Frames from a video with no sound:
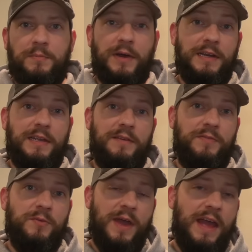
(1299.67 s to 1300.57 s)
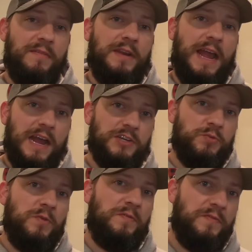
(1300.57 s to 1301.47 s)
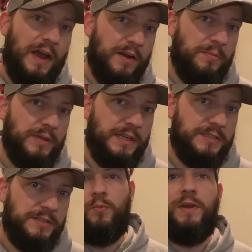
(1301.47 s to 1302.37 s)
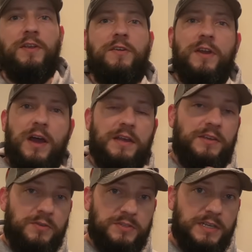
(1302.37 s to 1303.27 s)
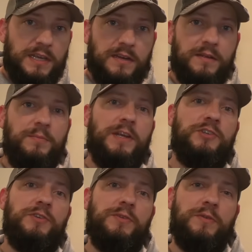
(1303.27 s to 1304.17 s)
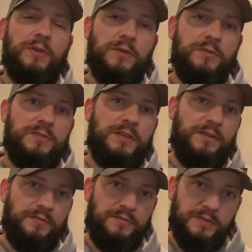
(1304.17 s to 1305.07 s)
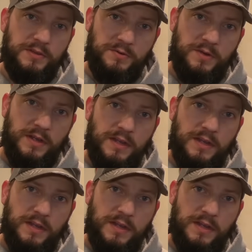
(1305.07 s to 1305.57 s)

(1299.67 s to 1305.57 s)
but if you have an actual fireplace, when you're not using it, make sure you close your flue